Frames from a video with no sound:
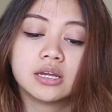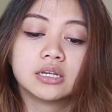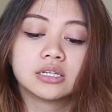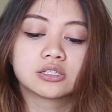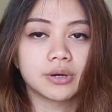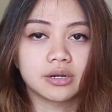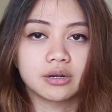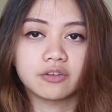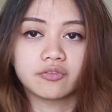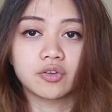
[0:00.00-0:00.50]

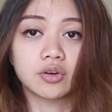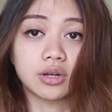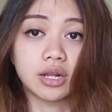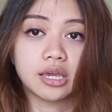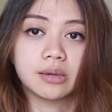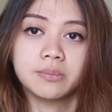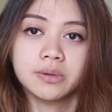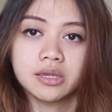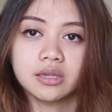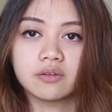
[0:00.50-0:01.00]
But if you're
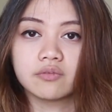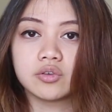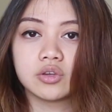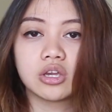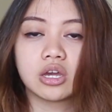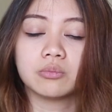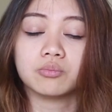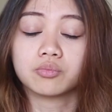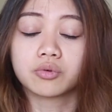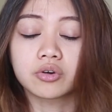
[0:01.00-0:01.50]
like me, if you
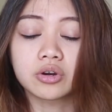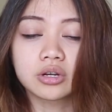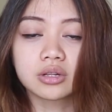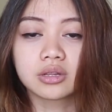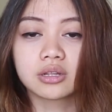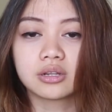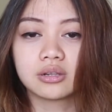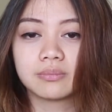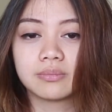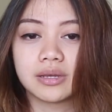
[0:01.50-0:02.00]
get bored a
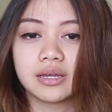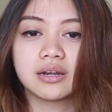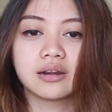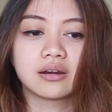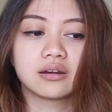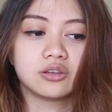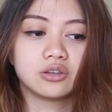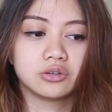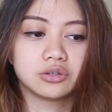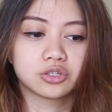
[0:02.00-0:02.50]
little bit
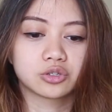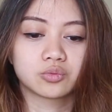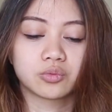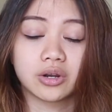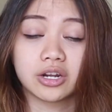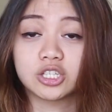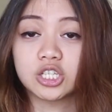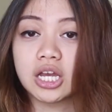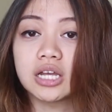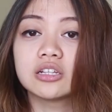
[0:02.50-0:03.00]
and you just
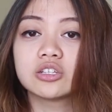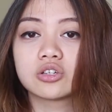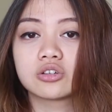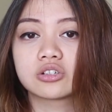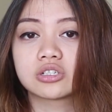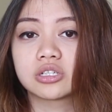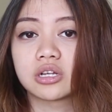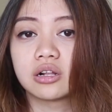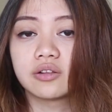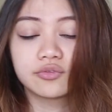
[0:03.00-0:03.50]
want to challenge
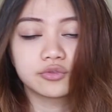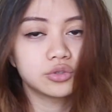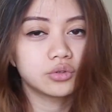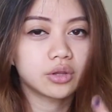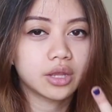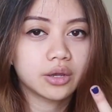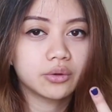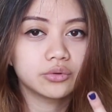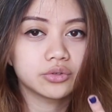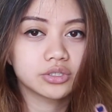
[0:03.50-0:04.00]
yourself, 2
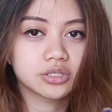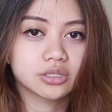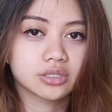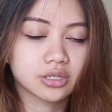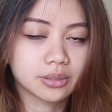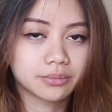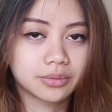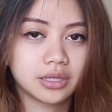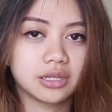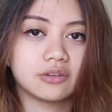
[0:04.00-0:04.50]
languages
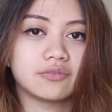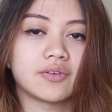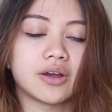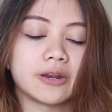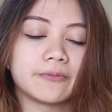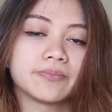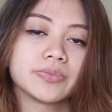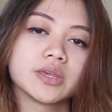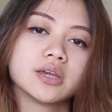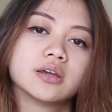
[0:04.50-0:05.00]
is completely
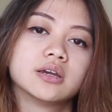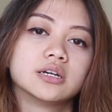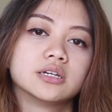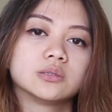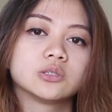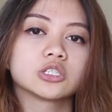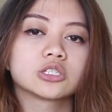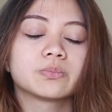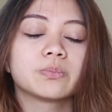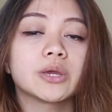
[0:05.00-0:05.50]
fine.
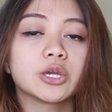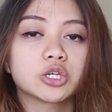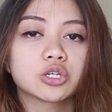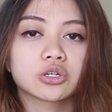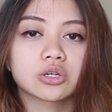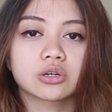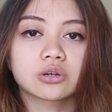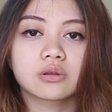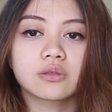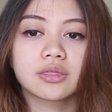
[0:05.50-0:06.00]
Just make
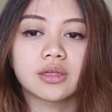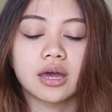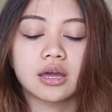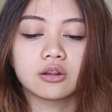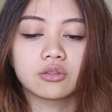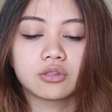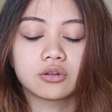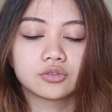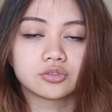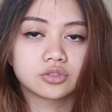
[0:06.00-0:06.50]
sure
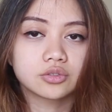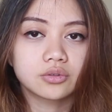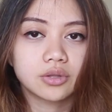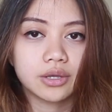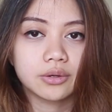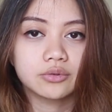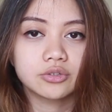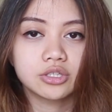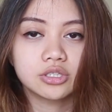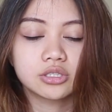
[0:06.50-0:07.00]
that those 2
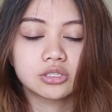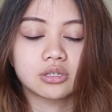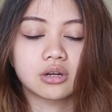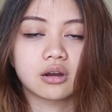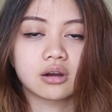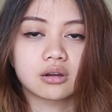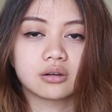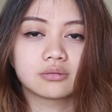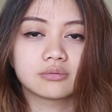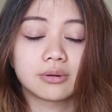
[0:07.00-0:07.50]
languages
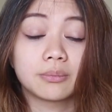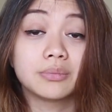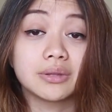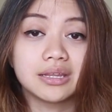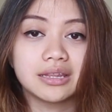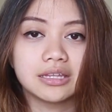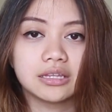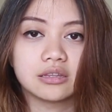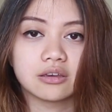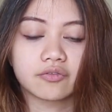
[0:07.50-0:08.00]
are
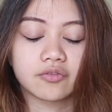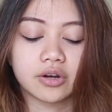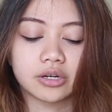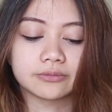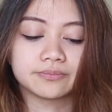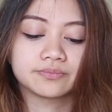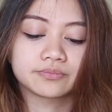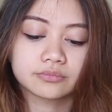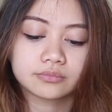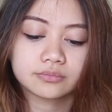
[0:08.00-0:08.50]
completely different.